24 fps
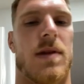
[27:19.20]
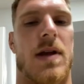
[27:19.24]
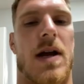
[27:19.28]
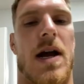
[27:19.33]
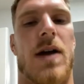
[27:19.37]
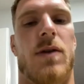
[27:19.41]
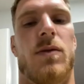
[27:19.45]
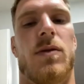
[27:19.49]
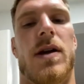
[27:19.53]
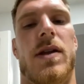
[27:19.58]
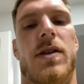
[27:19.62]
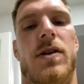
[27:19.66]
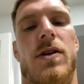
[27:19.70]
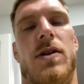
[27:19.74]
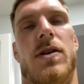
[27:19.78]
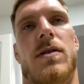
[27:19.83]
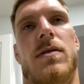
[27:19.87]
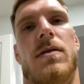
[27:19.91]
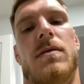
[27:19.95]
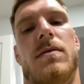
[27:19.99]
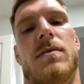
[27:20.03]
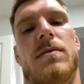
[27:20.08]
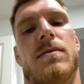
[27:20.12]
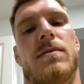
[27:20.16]
I'd
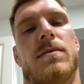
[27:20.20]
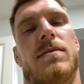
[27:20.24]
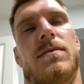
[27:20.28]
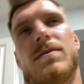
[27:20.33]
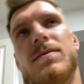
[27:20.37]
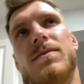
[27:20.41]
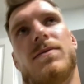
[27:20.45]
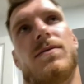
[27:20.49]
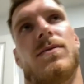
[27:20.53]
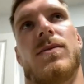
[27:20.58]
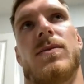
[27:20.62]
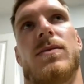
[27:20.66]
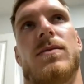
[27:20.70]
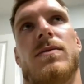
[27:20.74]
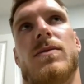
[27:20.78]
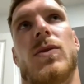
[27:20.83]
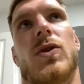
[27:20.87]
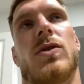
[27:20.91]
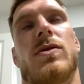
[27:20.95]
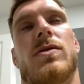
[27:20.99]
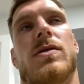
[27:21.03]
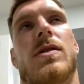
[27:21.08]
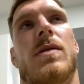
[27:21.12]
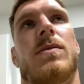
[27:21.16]
rather
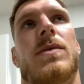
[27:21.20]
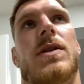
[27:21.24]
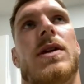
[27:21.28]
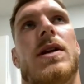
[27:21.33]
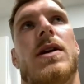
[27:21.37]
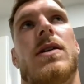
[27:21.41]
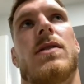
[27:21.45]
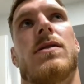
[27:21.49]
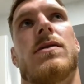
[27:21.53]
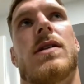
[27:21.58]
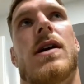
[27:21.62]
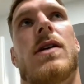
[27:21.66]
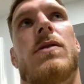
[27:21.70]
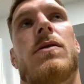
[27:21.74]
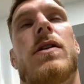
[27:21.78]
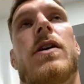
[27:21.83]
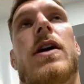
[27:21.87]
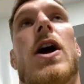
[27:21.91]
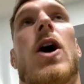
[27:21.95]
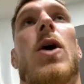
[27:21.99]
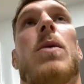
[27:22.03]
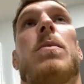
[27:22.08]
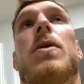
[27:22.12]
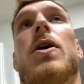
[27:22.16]
do something else. I'd rather
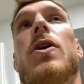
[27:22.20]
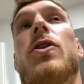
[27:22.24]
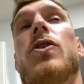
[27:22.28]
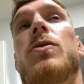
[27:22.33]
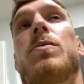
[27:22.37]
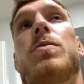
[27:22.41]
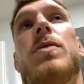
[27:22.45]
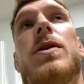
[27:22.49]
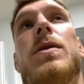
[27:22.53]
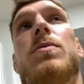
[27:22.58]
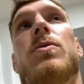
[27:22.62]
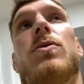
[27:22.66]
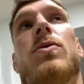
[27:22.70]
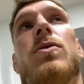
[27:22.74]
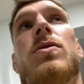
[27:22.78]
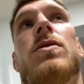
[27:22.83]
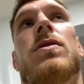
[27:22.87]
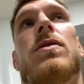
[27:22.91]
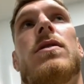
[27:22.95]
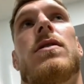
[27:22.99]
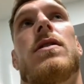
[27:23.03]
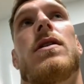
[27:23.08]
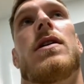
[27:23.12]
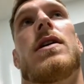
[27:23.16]
help other people
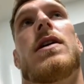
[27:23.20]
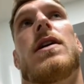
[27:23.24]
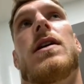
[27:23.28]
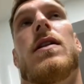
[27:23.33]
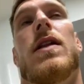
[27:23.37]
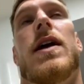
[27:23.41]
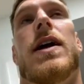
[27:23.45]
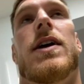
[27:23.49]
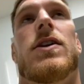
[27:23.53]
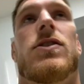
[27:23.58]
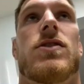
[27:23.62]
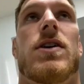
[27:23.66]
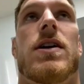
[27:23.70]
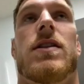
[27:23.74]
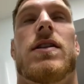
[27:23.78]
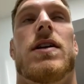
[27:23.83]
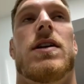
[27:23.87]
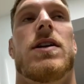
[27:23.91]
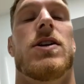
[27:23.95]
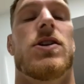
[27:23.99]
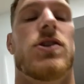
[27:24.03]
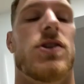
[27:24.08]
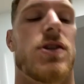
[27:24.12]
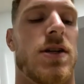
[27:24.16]
in like strength
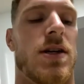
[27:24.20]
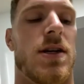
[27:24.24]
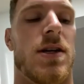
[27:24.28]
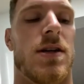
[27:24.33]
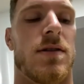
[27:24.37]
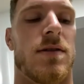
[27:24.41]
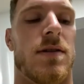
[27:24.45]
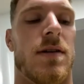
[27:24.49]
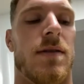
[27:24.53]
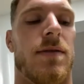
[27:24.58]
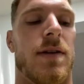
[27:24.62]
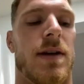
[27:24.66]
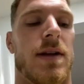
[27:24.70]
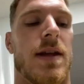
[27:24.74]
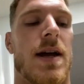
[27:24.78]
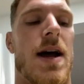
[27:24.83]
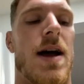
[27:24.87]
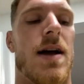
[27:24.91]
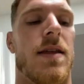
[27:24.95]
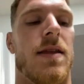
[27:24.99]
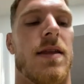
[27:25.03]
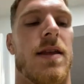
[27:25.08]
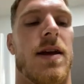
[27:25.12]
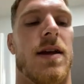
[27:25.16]
conditioning, stuff like
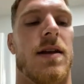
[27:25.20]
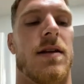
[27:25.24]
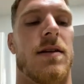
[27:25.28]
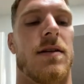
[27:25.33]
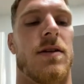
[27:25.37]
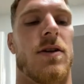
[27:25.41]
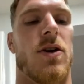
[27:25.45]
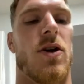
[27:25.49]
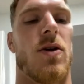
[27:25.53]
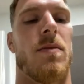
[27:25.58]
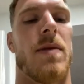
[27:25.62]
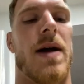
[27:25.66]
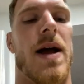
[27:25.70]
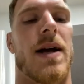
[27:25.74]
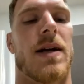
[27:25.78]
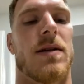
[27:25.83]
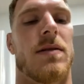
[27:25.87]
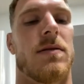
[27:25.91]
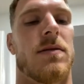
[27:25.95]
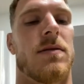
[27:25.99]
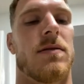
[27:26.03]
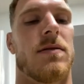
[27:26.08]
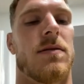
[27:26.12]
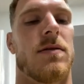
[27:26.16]
that, than go back
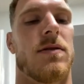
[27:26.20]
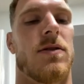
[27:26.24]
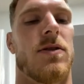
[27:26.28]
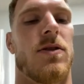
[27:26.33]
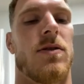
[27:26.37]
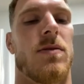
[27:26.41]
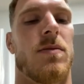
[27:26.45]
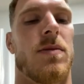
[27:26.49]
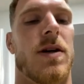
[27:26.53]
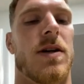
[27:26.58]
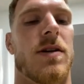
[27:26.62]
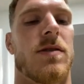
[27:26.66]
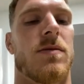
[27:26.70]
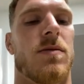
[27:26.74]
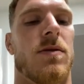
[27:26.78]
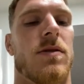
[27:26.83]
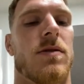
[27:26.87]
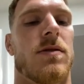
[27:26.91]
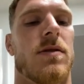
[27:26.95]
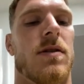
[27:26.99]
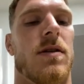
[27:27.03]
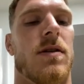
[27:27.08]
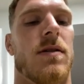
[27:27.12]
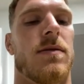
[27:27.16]
and do the baseball
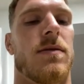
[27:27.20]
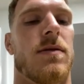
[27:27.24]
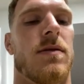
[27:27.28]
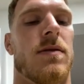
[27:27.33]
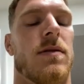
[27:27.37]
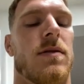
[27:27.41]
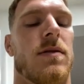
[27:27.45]
stuff.